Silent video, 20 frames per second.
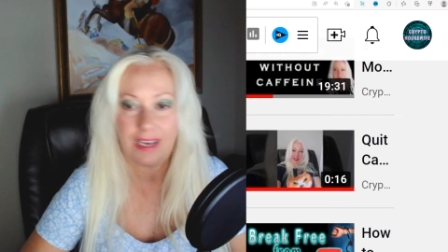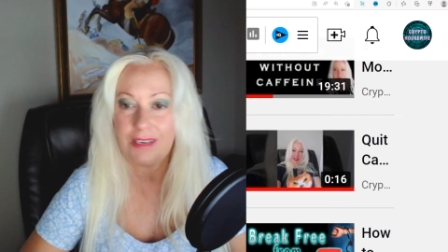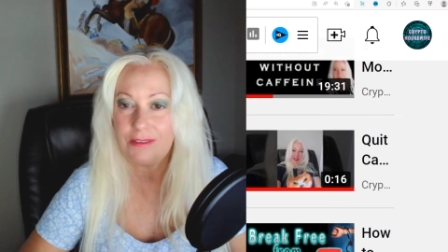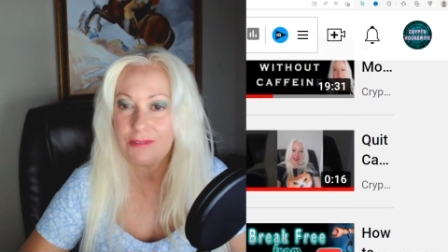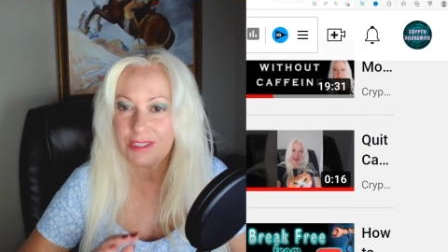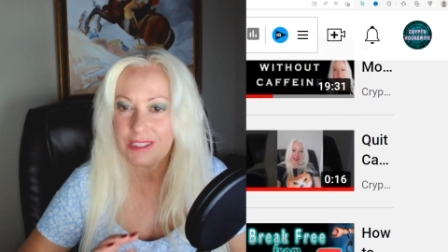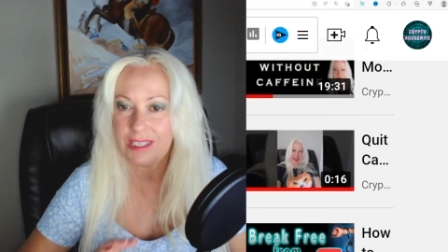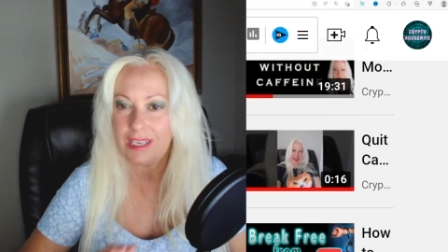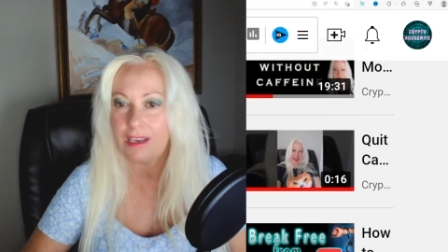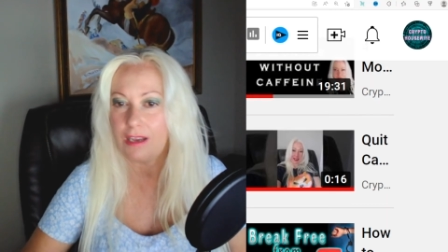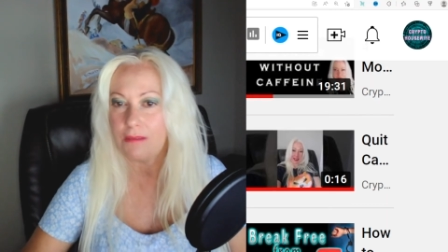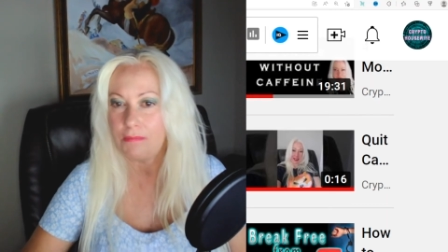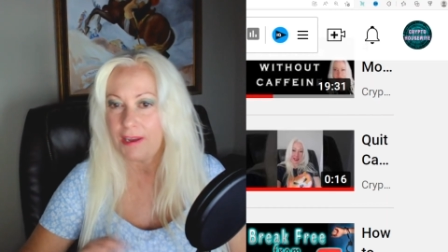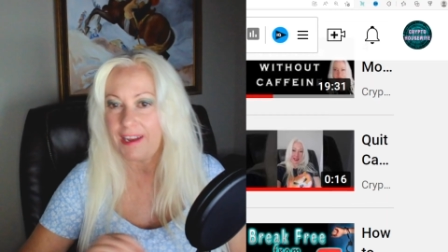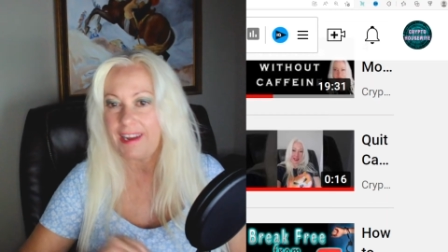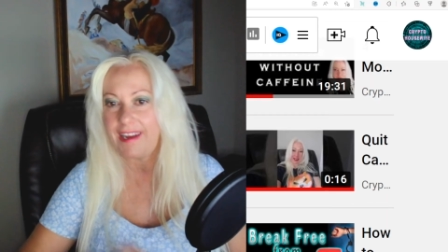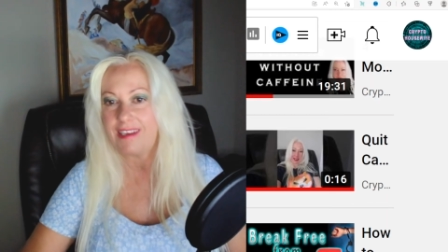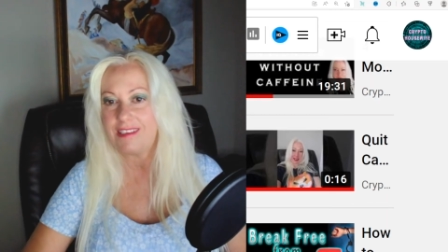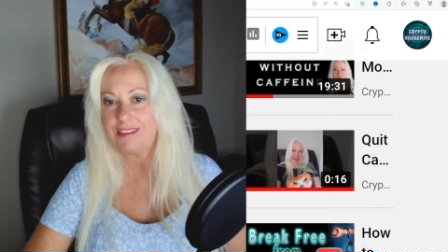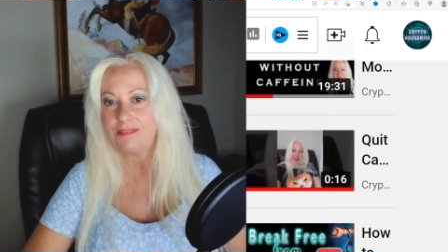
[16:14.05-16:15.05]
I would say I'll
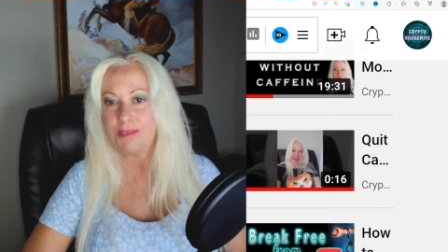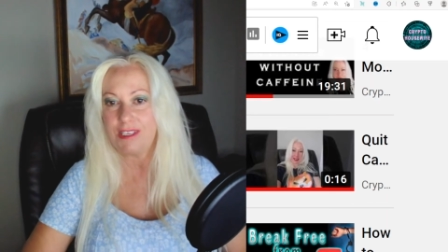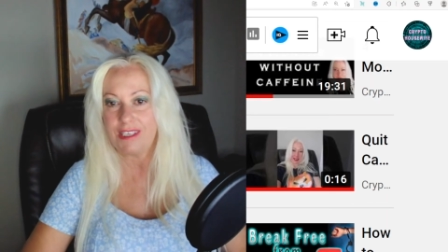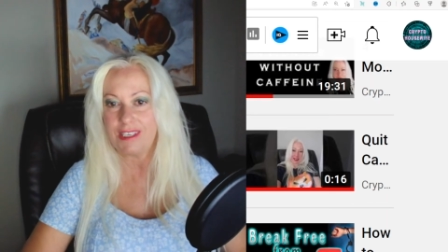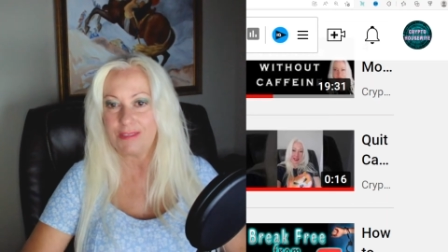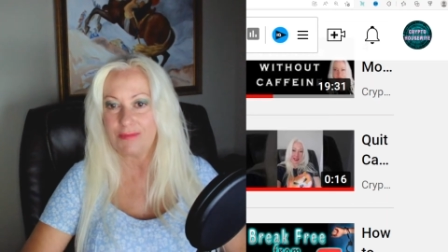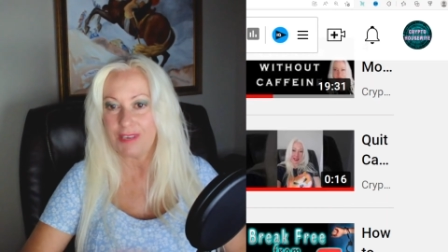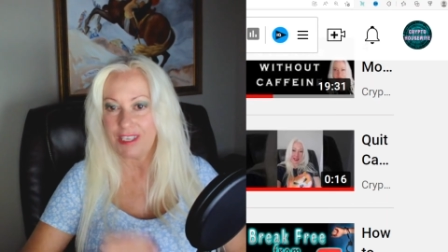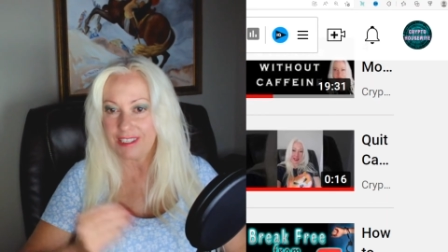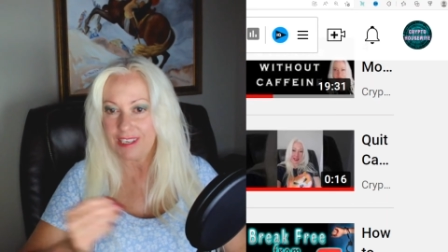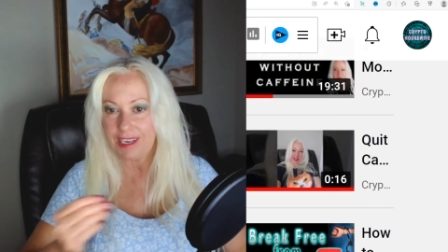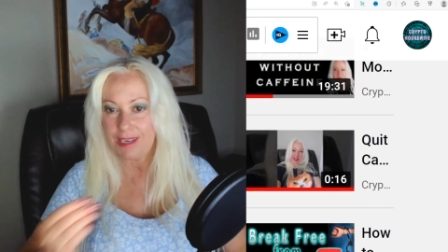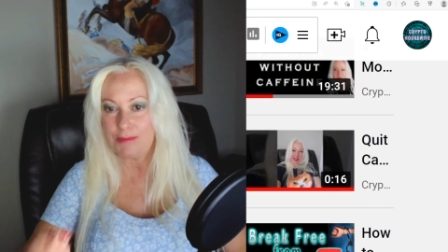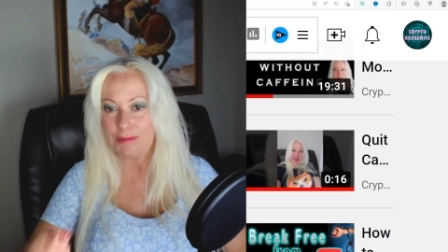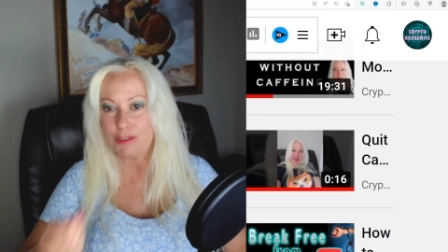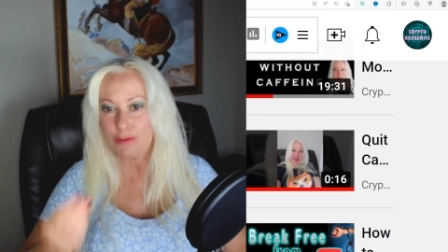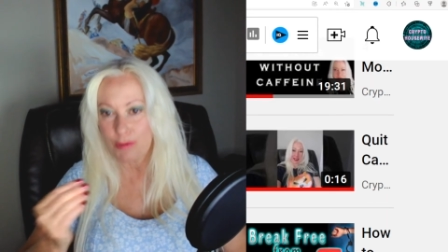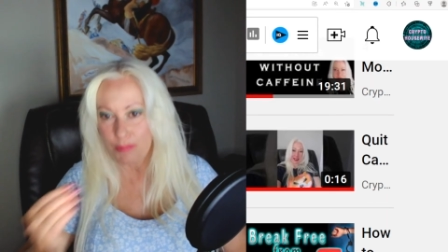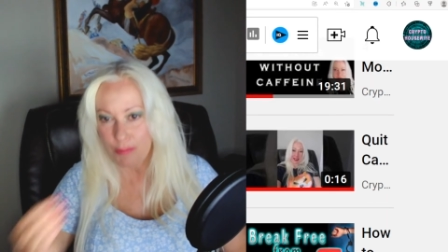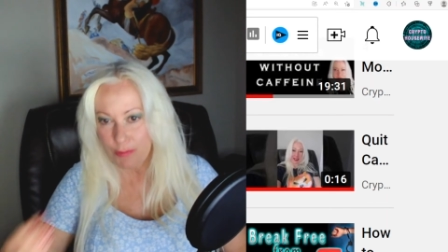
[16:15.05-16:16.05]
pass, because my time
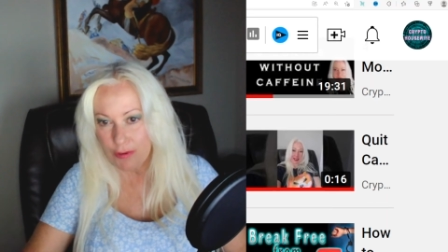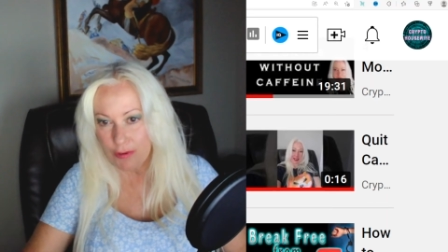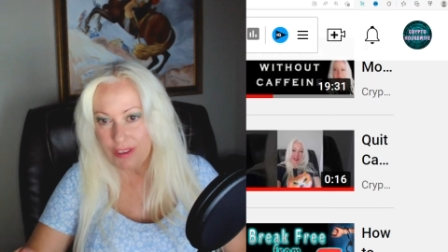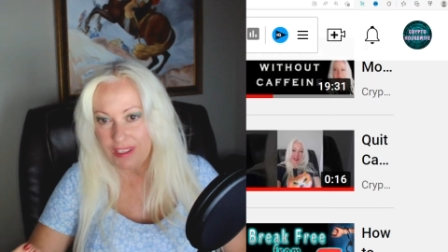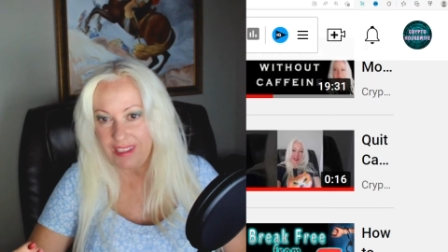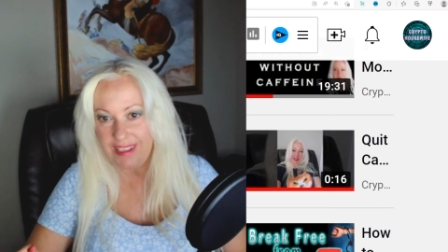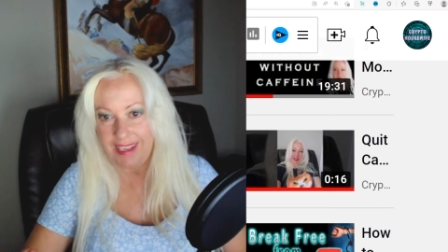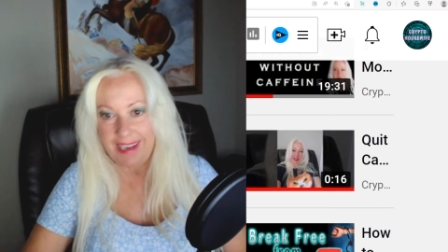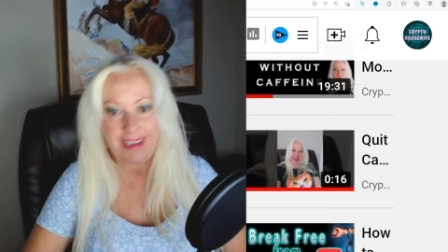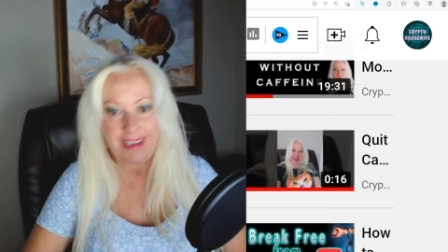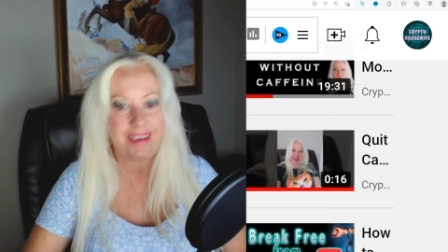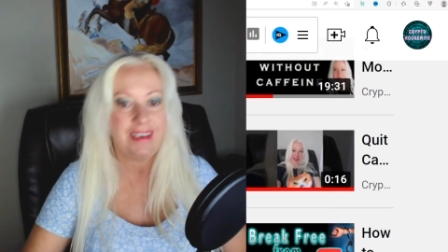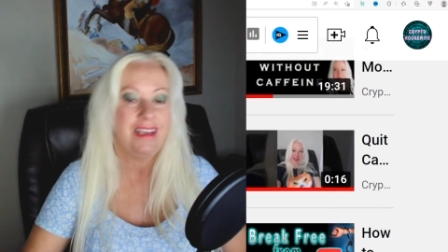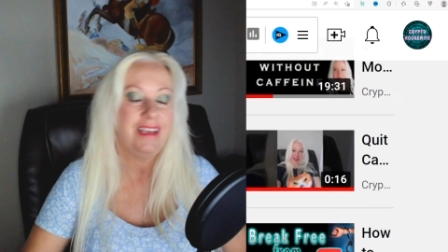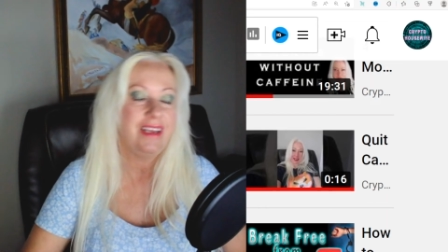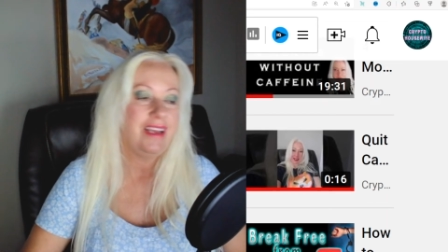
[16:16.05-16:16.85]
is worth more than that,